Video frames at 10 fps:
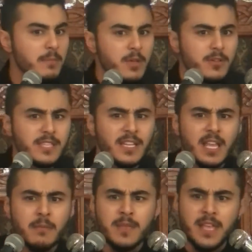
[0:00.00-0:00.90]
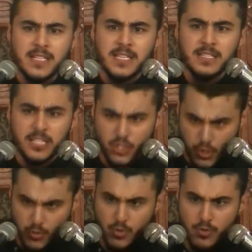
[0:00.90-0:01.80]
He would tell him, "Isn't it
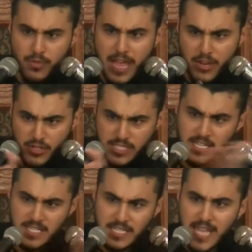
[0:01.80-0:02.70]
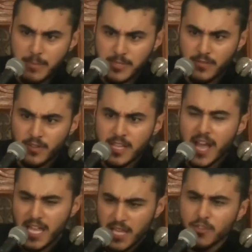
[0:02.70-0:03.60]
true that your son is in captivity?
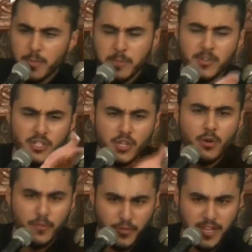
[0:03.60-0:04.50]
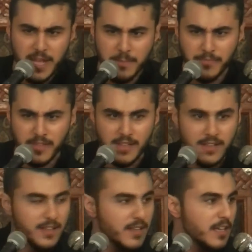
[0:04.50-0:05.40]
I give you the permission to go and free him."
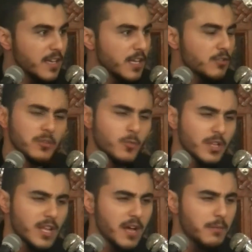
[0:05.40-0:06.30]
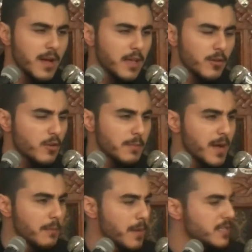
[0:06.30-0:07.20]
He told him, "Wallah, O
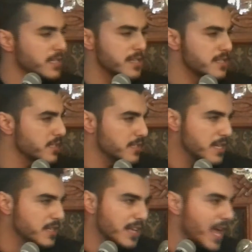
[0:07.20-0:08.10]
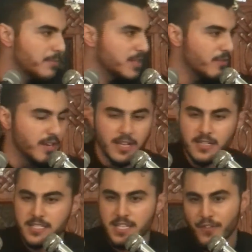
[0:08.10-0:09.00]
Imam, my son is indeed in captivity and
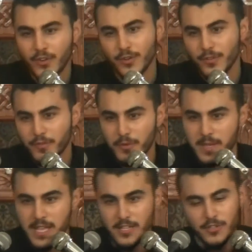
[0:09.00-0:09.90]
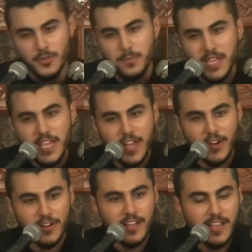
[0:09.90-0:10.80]
it's difficult for me to be
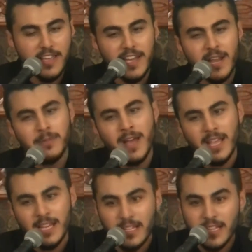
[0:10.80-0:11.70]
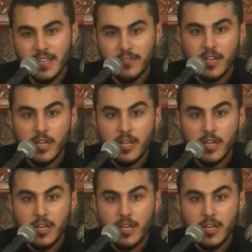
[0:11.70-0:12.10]
here. Yet I'm not going to leave."